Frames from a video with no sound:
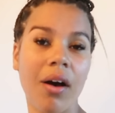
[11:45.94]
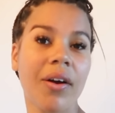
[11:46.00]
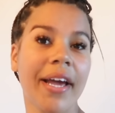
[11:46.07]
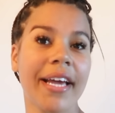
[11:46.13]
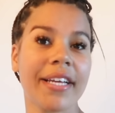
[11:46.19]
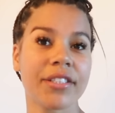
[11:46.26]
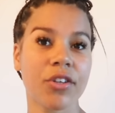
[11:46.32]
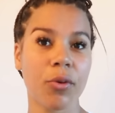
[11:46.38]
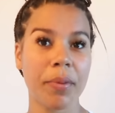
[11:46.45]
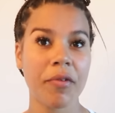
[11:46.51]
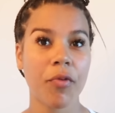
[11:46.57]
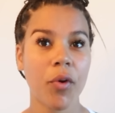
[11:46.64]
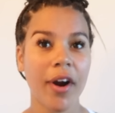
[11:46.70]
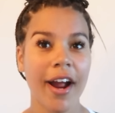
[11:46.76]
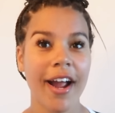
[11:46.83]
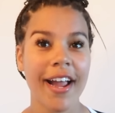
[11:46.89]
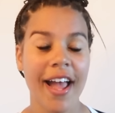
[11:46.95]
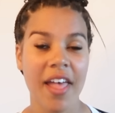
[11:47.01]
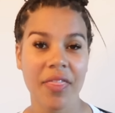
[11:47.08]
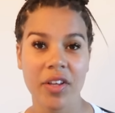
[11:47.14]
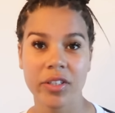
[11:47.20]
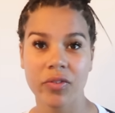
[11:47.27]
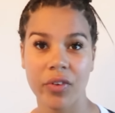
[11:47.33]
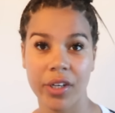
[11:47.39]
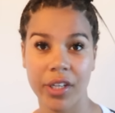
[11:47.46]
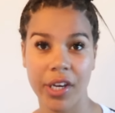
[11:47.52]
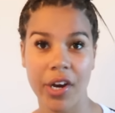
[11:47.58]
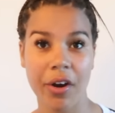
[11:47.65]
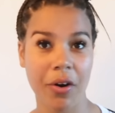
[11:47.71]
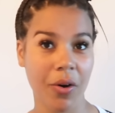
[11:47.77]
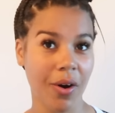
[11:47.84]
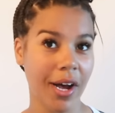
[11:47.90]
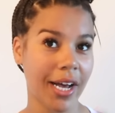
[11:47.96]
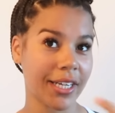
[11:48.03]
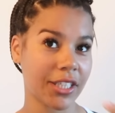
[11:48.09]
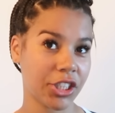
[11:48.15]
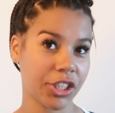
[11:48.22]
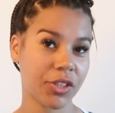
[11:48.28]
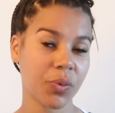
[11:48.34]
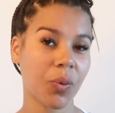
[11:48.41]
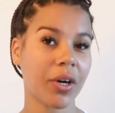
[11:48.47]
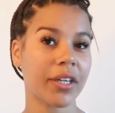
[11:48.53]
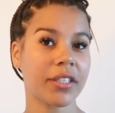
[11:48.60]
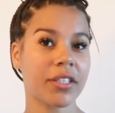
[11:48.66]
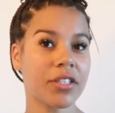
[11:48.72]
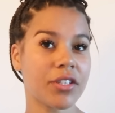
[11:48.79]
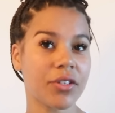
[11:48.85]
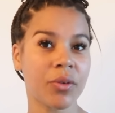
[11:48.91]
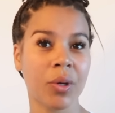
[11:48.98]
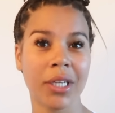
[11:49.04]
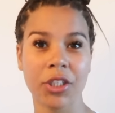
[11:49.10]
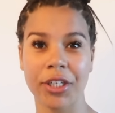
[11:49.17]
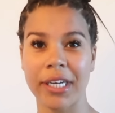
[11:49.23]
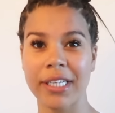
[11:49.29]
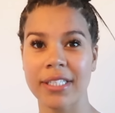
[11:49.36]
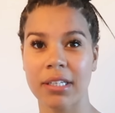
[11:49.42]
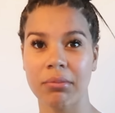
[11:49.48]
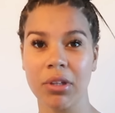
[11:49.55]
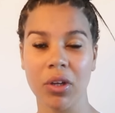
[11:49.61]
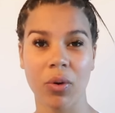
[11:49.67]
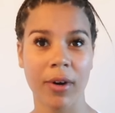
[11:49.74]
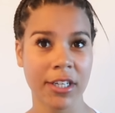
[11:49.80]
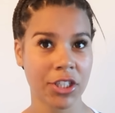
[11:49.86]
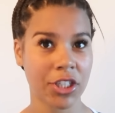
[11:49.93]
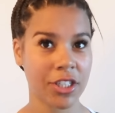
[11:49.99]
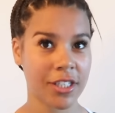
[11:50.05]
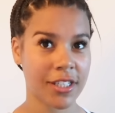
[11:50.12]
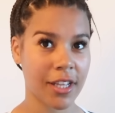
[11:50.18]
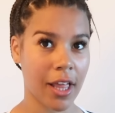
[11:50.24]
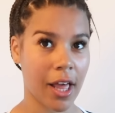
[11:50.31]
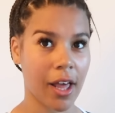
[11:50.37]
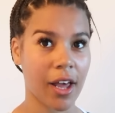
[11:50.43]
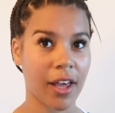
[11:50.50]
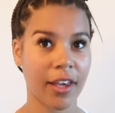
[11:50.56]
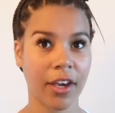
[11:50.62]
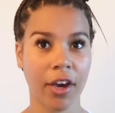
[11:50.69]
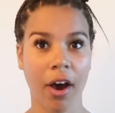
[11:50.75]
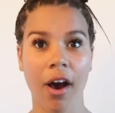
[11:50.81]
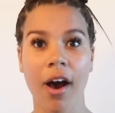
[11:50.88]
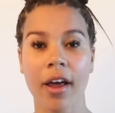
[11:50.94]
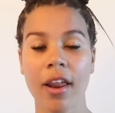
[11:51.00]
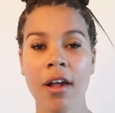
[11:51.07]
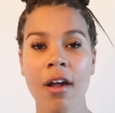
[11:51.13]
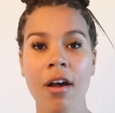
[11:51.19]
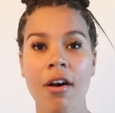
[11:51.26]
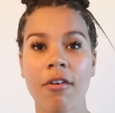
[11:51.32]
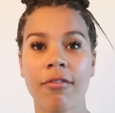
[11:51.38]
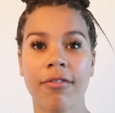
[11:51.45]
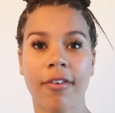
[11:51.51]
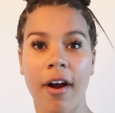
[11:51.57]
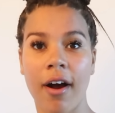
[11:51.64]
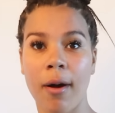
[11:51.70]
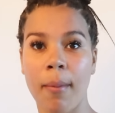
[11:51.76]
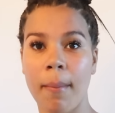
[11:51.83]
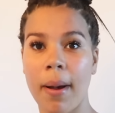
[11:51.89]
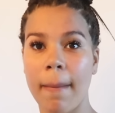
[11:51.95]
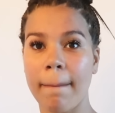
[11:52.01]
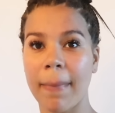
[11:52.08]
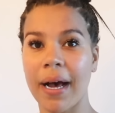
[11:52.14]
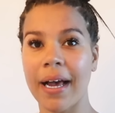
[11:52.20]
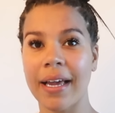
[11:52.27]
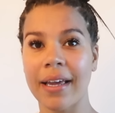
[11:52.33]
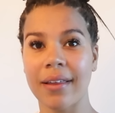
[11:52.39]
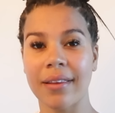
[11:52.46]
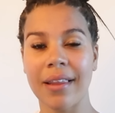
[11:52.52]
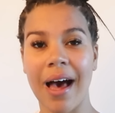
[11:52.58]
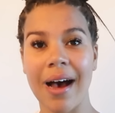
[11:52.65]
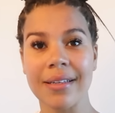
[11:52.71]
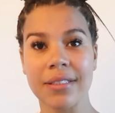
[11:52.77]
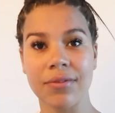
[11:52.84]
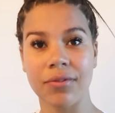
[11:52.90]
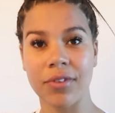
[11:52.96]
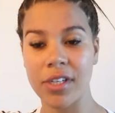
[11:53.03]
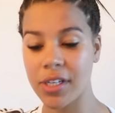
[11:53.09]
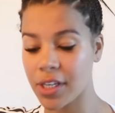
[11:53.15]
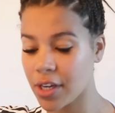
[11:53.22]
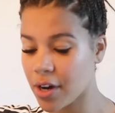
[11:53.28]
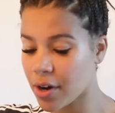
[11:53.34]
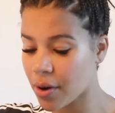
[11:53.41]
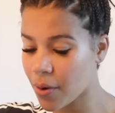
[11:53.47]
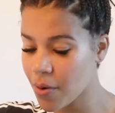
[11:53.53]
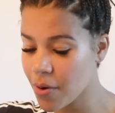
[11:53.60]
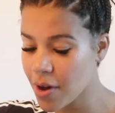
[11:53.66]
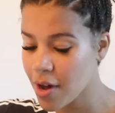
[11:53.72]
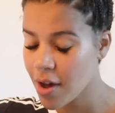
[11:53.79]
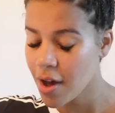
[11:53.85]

Okay, so before I end this video, I just wanted to address some of the questions that I got from my last video.